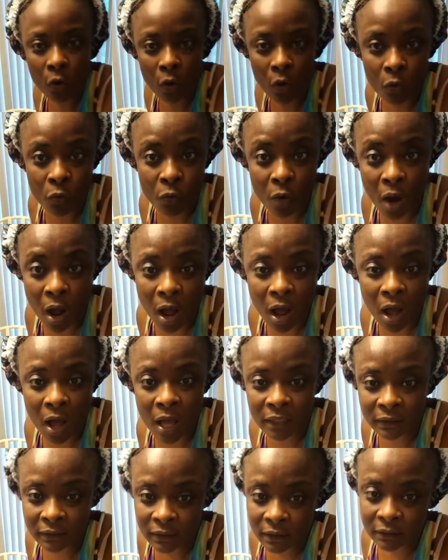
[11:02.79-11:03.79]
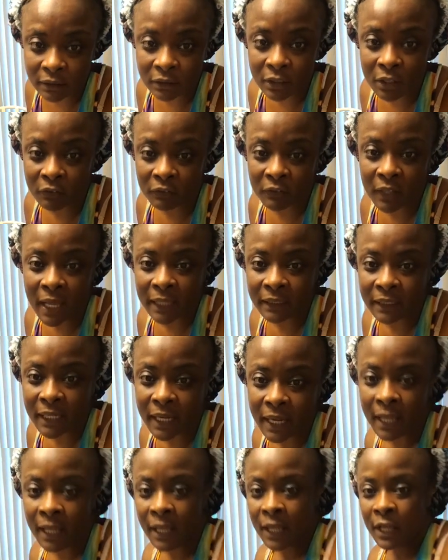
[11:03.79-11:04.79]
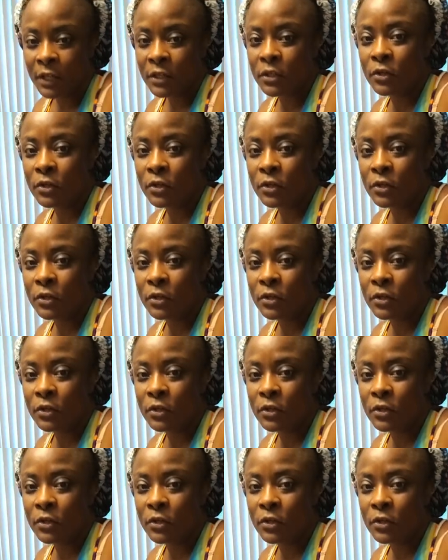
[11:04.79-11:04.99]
or Ross and stuff like that.